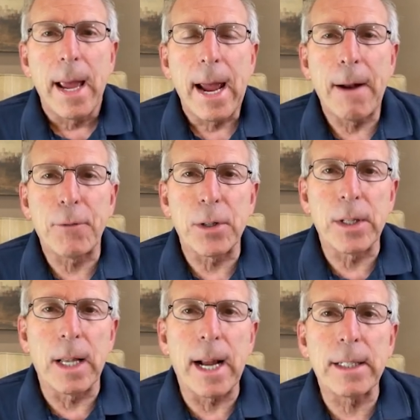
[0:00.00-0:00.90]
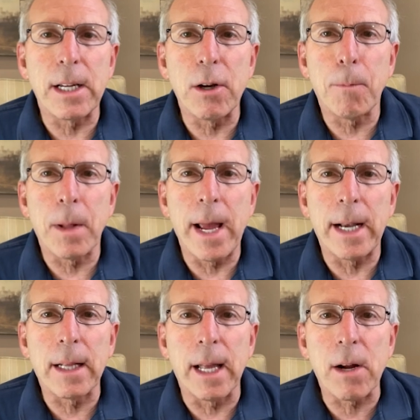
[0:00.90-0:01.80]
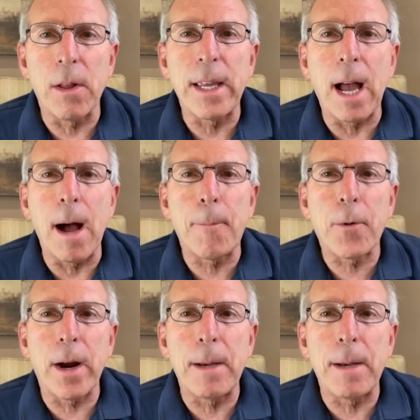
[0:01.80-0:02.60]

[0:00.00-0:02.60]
After selecting your plan, click on the upgrade